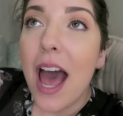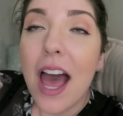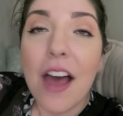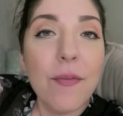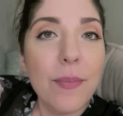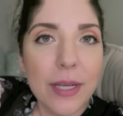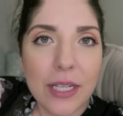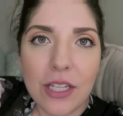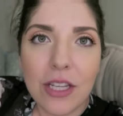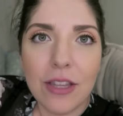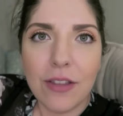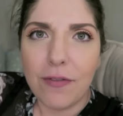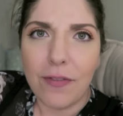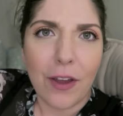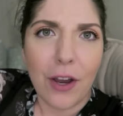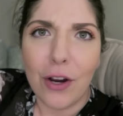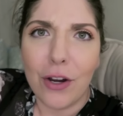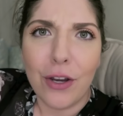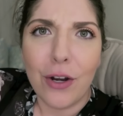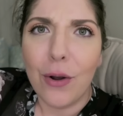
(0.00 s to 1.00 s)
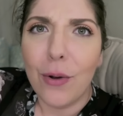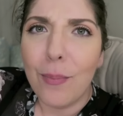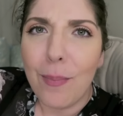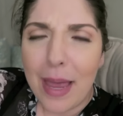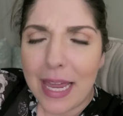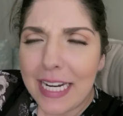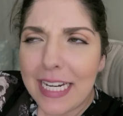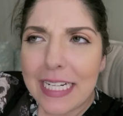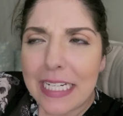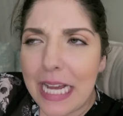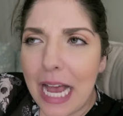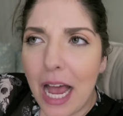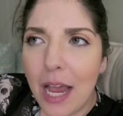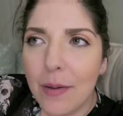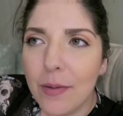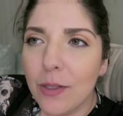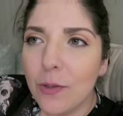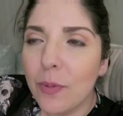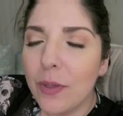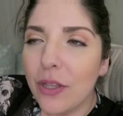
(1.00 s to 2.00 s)
have been to the fair, you know, many
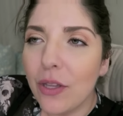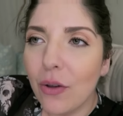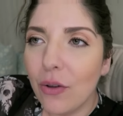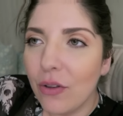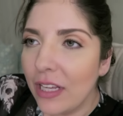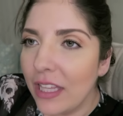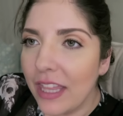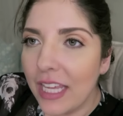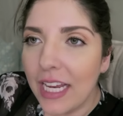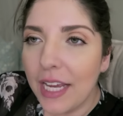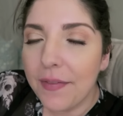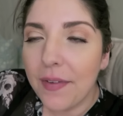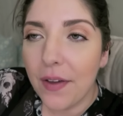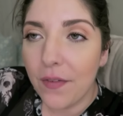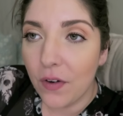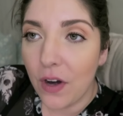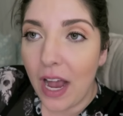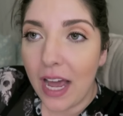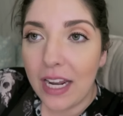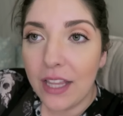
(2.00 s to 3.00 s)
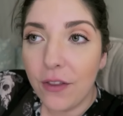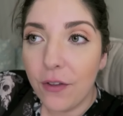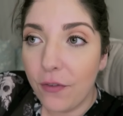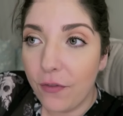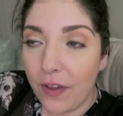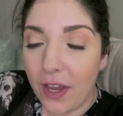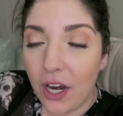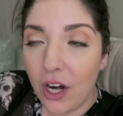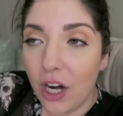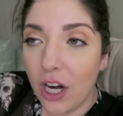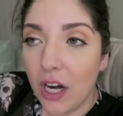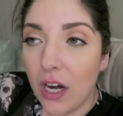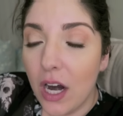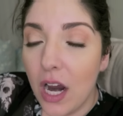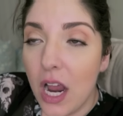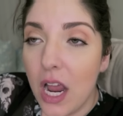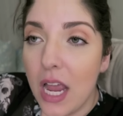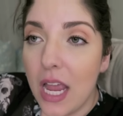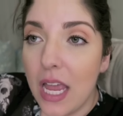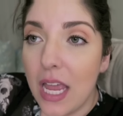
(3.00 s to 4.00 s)
times, but the only thing I've ever had at the
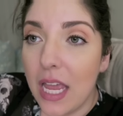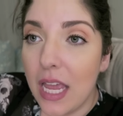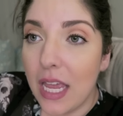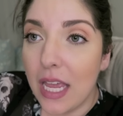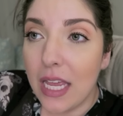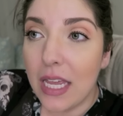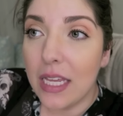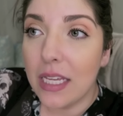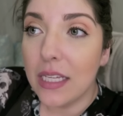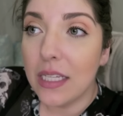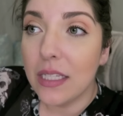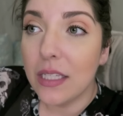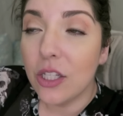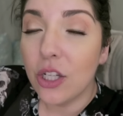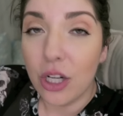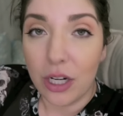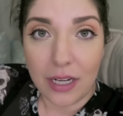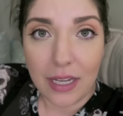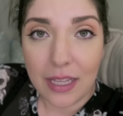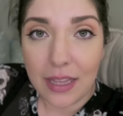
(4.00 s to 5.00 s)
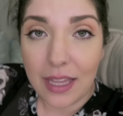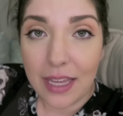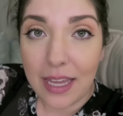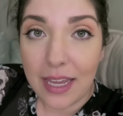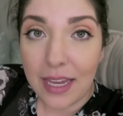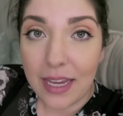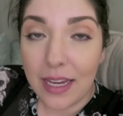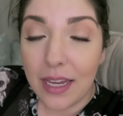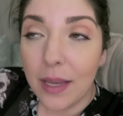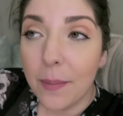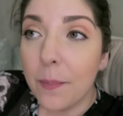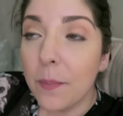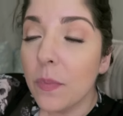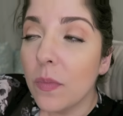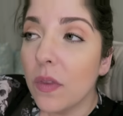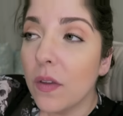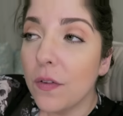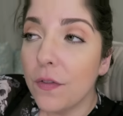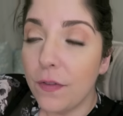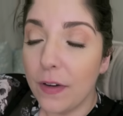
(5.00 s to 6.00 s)
fair is turkey leg,
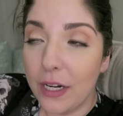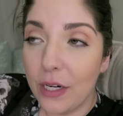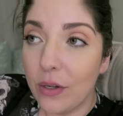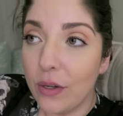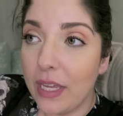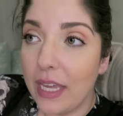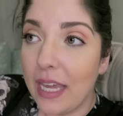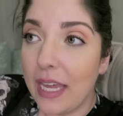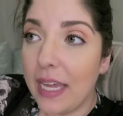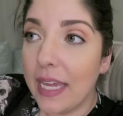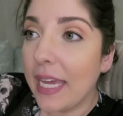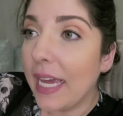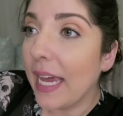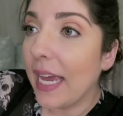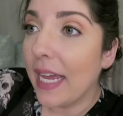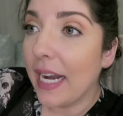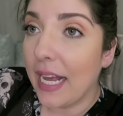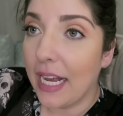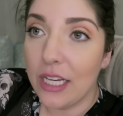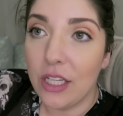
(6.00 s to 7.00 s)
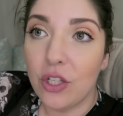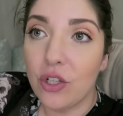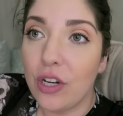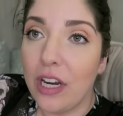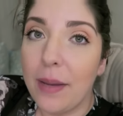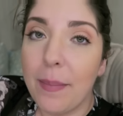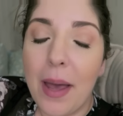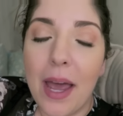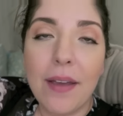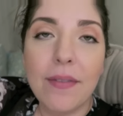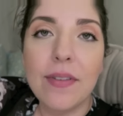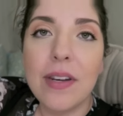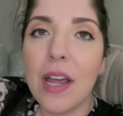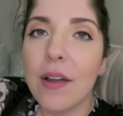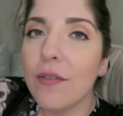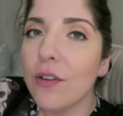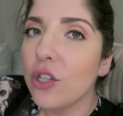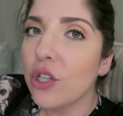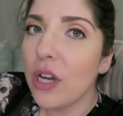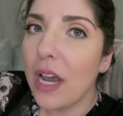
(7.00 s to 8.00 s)
funnel cake, and ice cream. I've
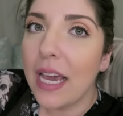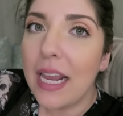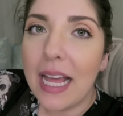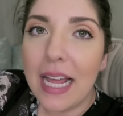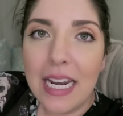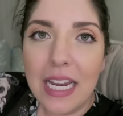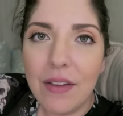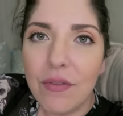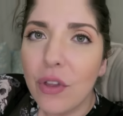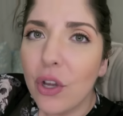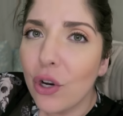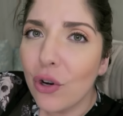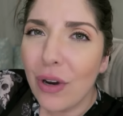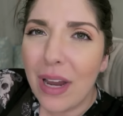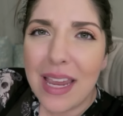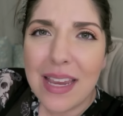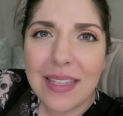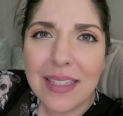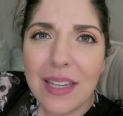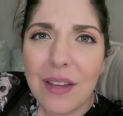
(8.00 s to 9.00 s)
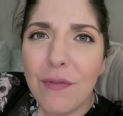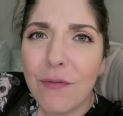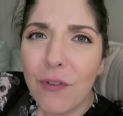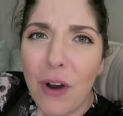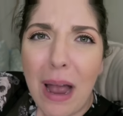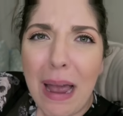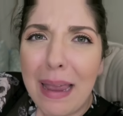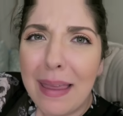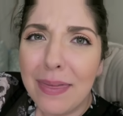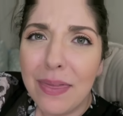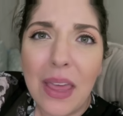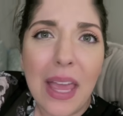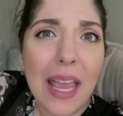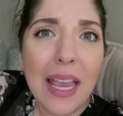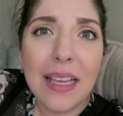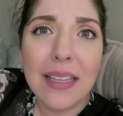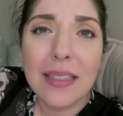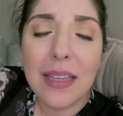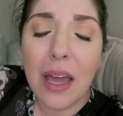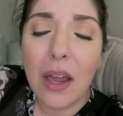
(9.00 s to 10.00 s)
never tried any of the crazy fried
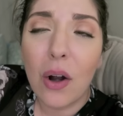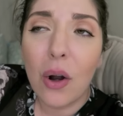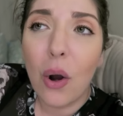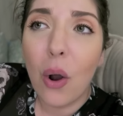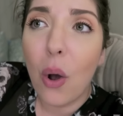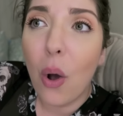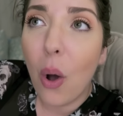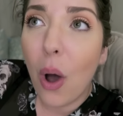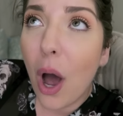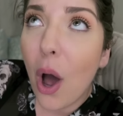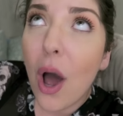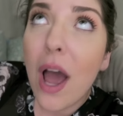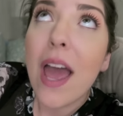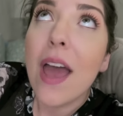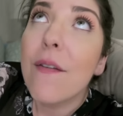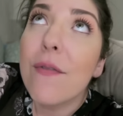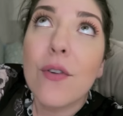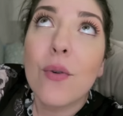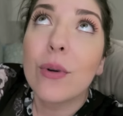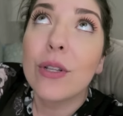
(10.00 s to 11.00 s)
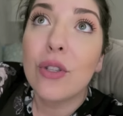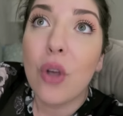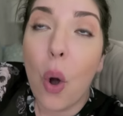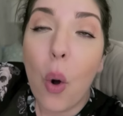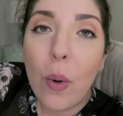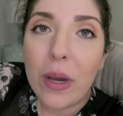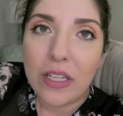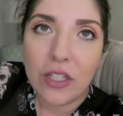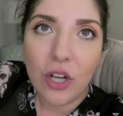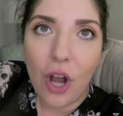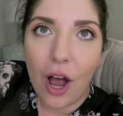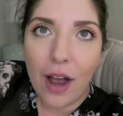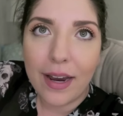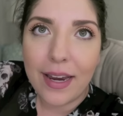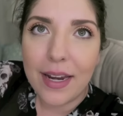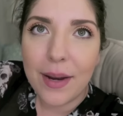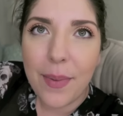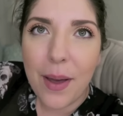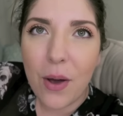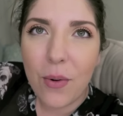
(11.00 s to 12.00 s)
things that are everyone's always
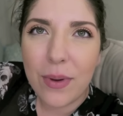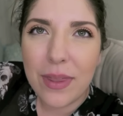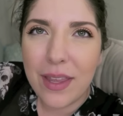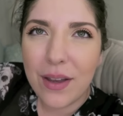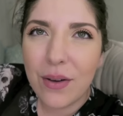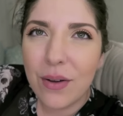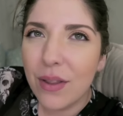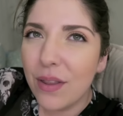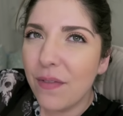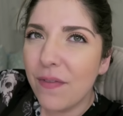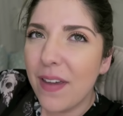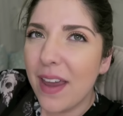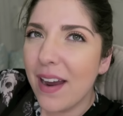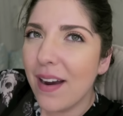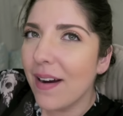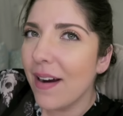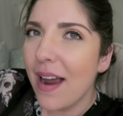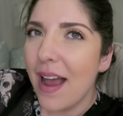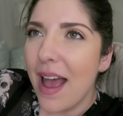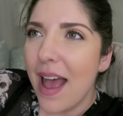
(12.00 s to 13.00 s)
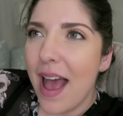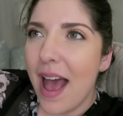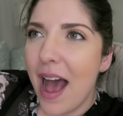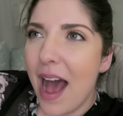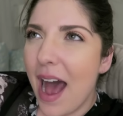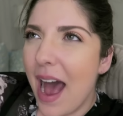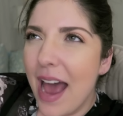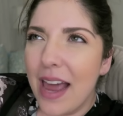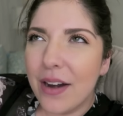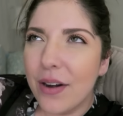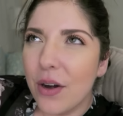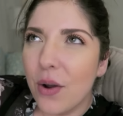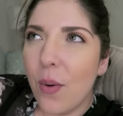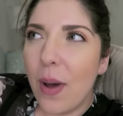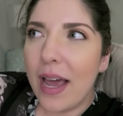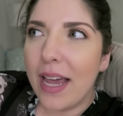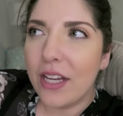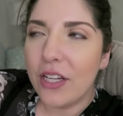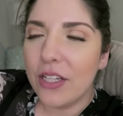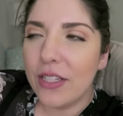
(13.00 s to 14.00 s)
talking about when they go to the fair. I don't know
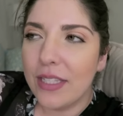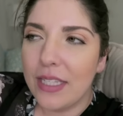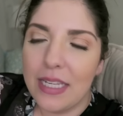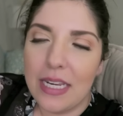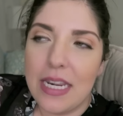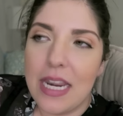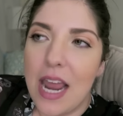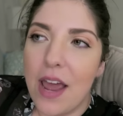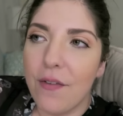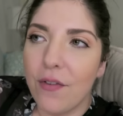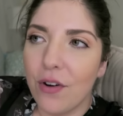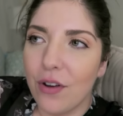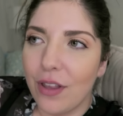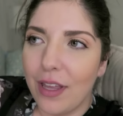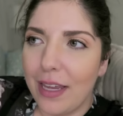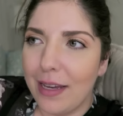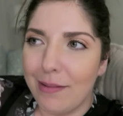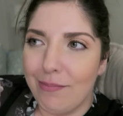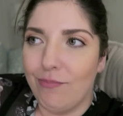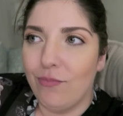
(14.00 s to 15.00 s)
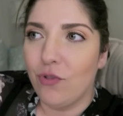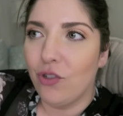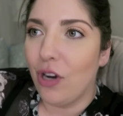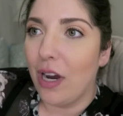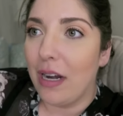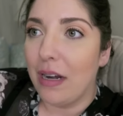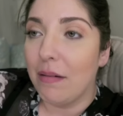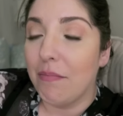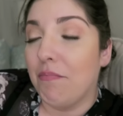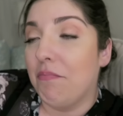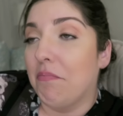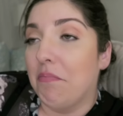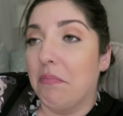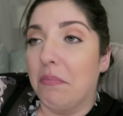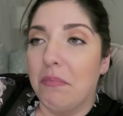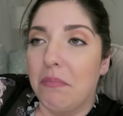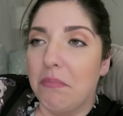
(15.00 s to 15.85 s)
why, I just never like tried them.